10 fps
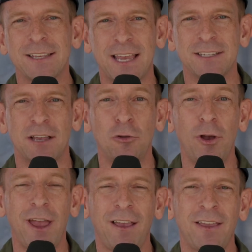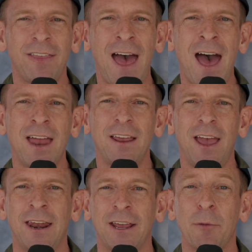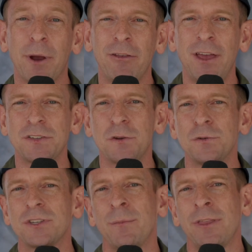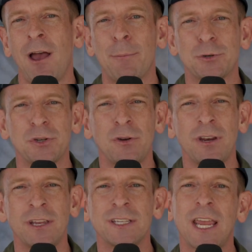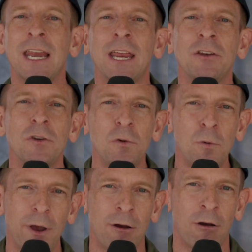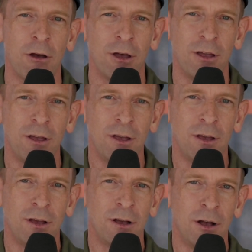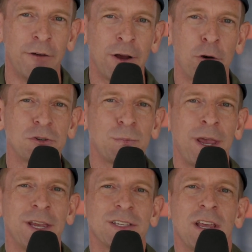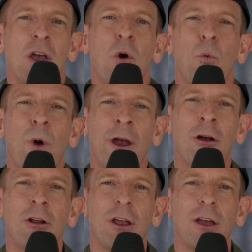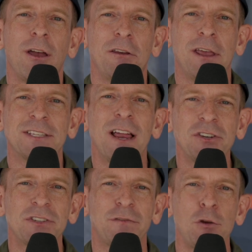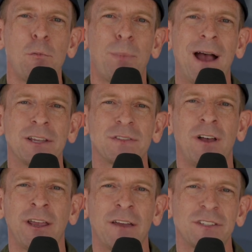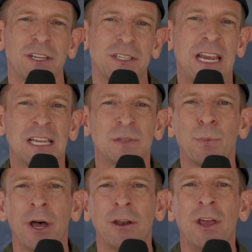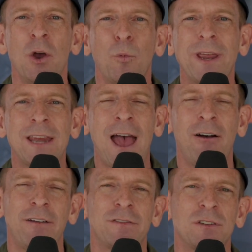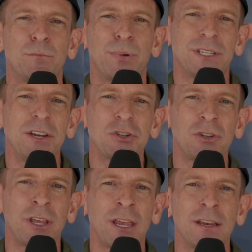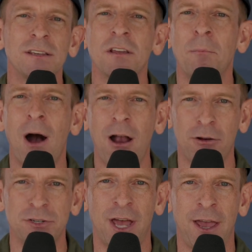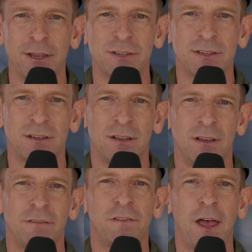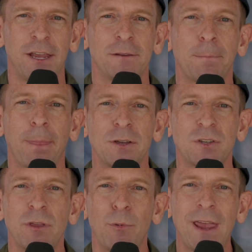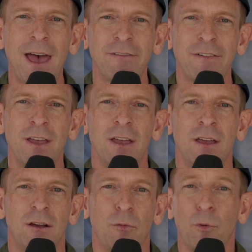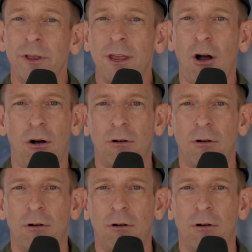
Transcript: as, as I look at that and I compare that to some of the opportunities in a new era of aerospace, where it's not just a few pilots flying F 16s, but we now have potentially democratized flight so that we have really